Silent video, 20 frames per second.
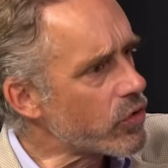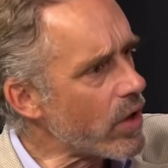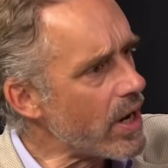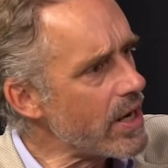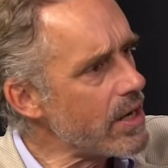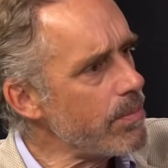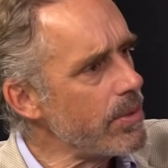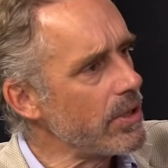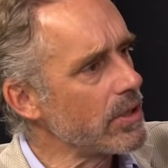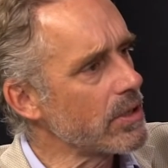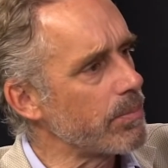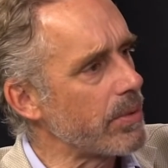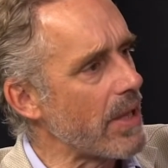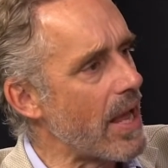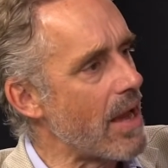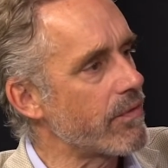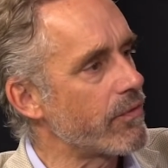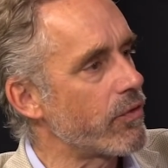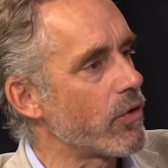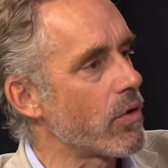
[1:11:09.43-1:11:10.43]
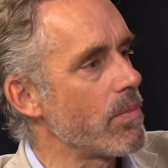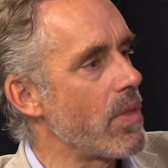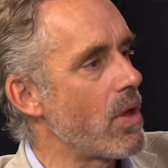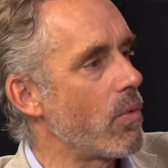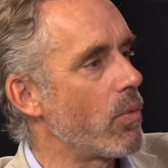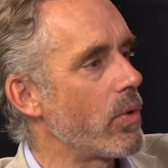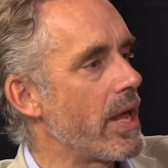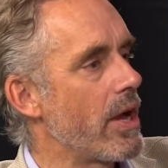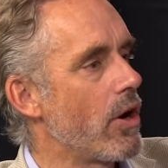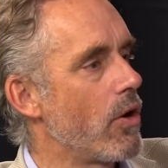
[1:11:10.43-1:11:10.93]
we're trying to build a platform
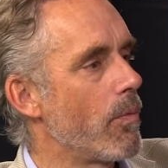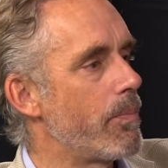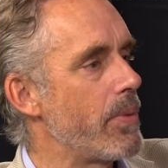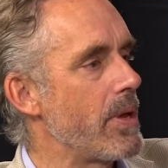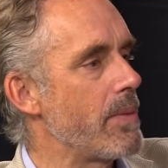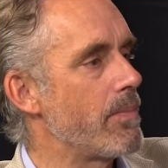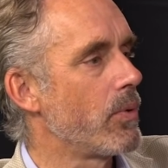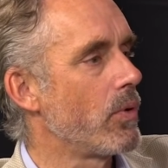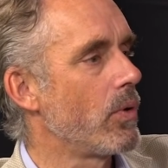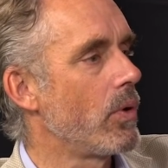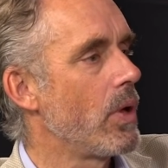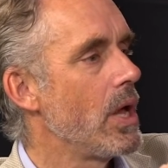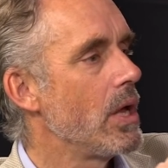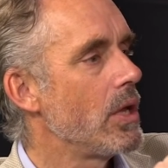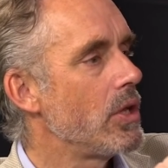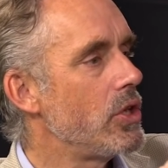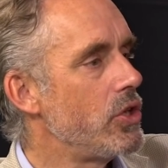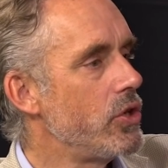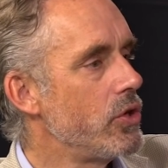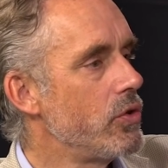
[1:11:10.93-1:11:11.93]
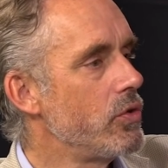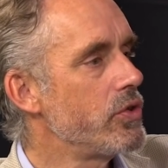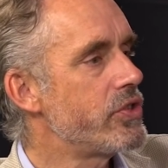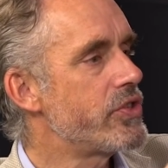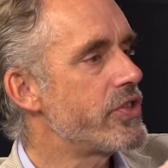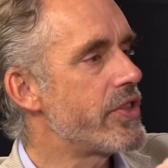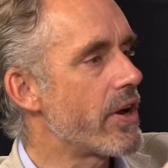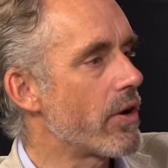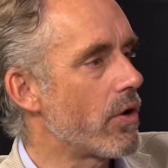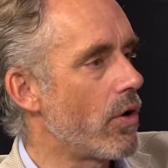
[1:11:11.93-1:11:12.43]
that would help people
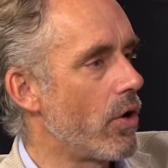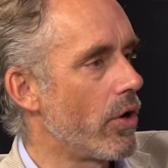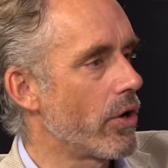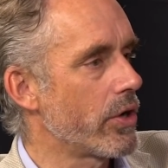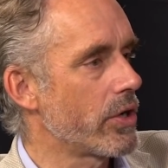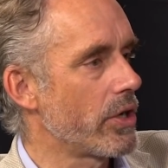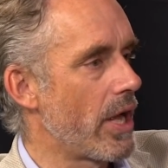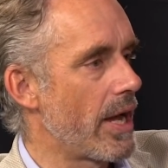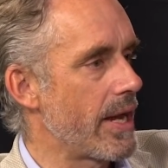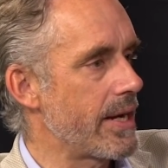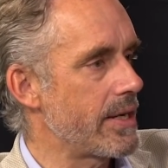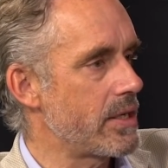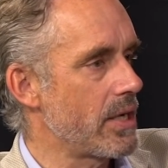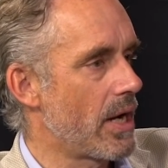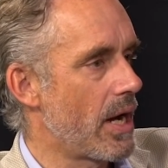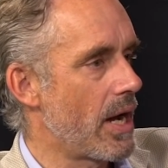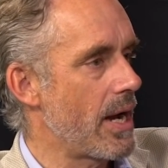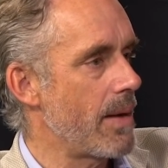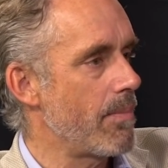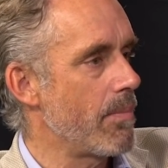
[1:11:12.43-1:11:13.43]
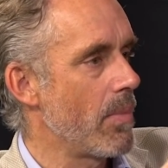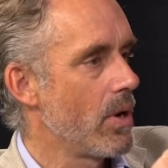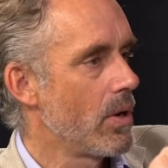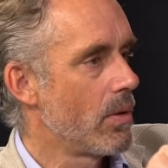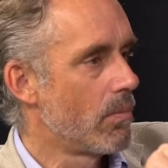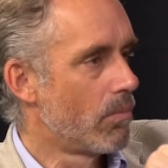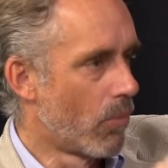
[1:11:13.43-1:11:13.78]
use their online time